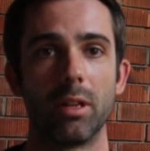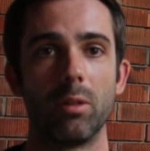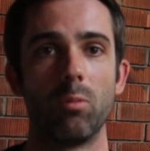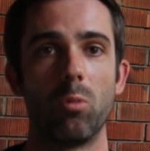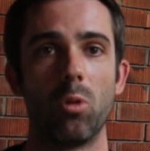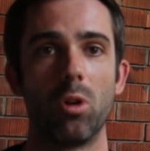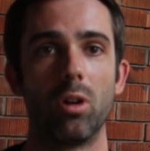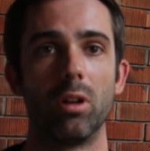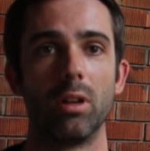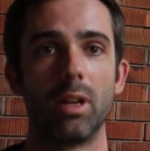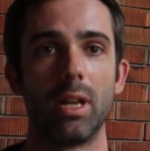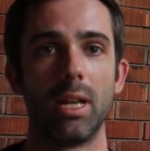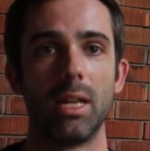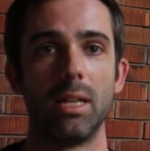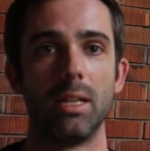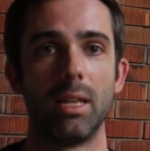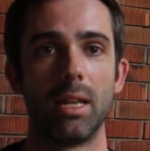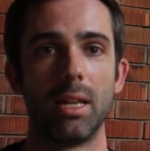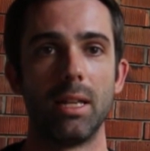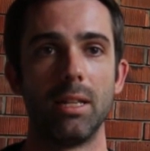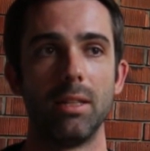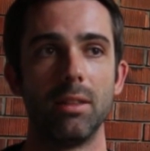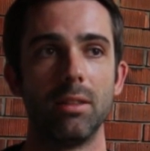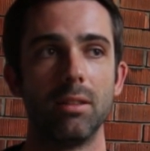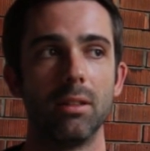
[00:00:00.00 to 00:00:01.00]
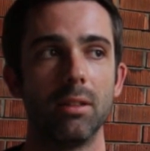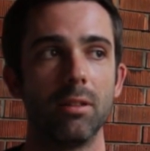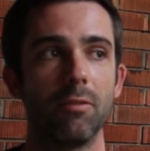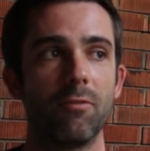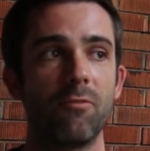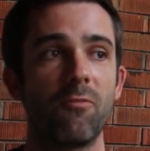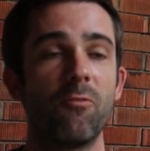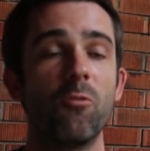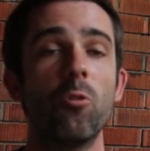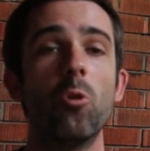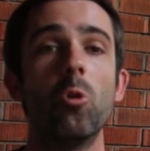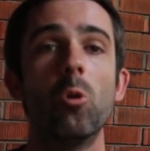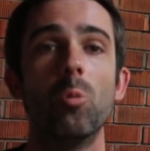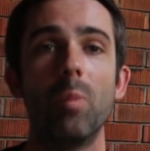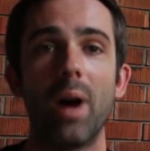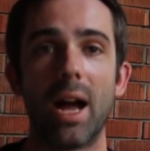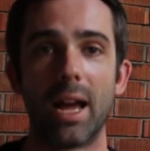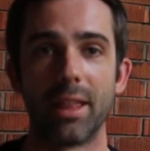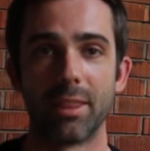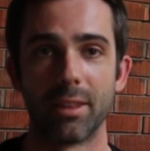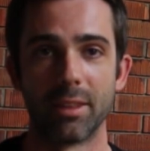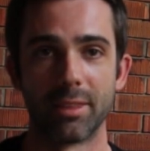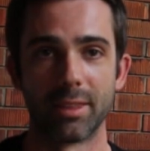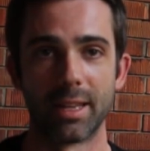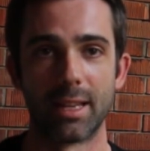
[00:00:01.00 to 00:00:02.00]
they want in the
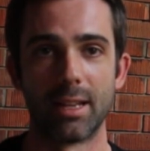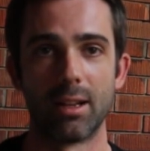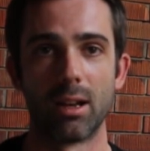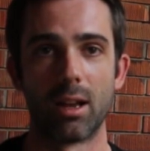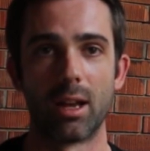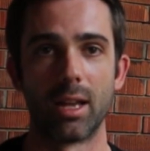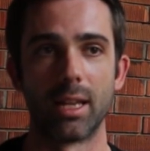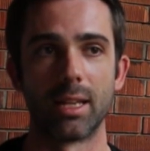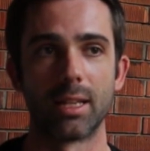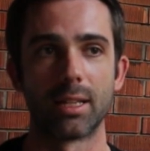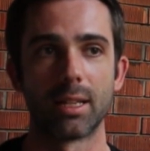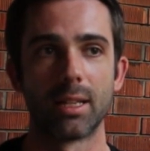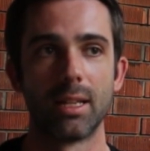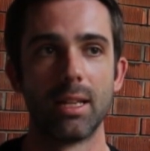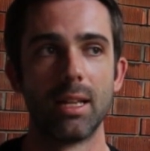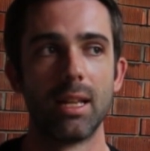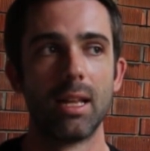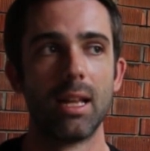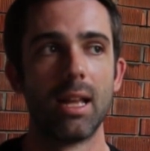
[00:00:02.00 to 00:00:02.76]
format that they like.